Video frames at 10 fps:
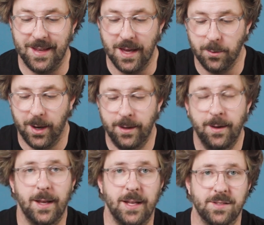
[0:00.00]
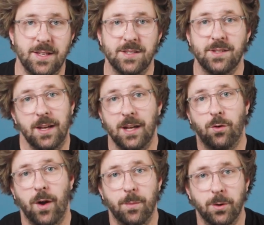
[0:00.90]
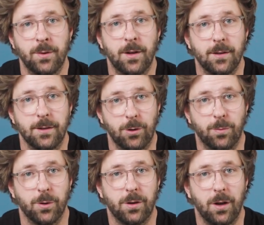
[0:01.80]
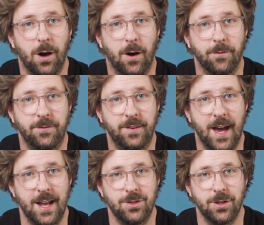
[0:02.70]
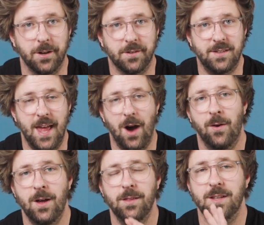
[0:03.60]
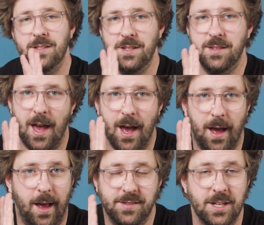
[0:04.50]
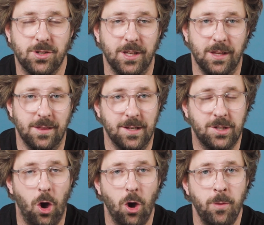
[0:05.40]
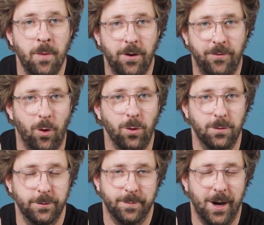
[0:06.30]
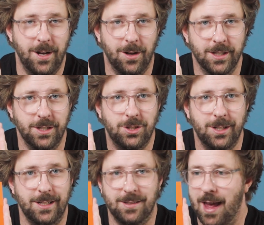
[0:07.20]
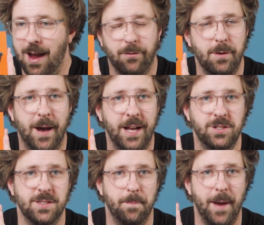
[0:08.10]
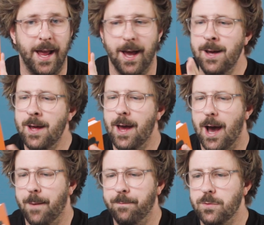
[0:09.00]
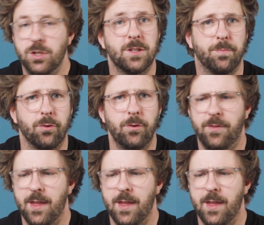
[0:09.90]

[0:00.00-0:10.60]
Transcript: the other one is this incredible little book of dad jokes. Now, this is essentially the tome of all of my knowledge. Every page is a banger. Just to prove